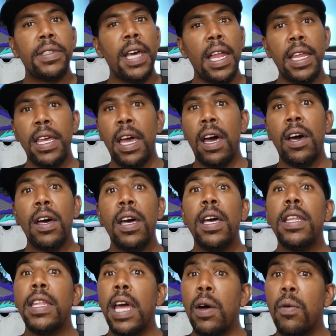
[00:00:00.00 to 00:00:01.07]
Telling y'all.
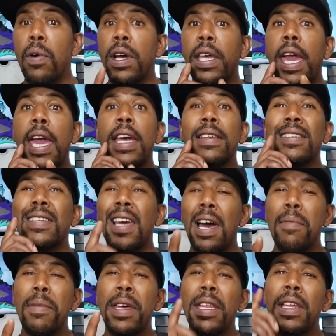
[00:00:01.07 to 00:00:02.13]
That 1K is
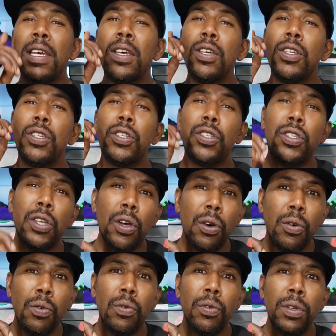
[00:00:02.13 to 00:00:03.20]
coming
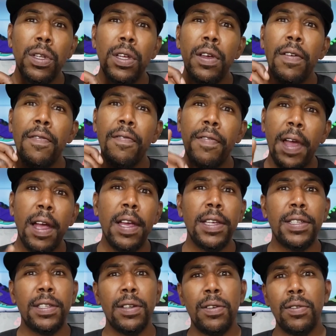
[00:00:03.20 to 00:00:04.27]
soon,
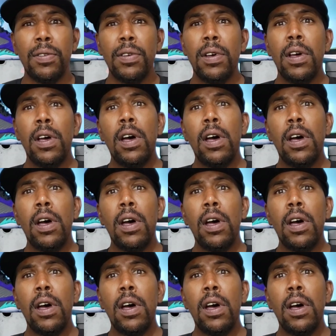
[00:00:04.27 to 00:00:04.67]
very soon.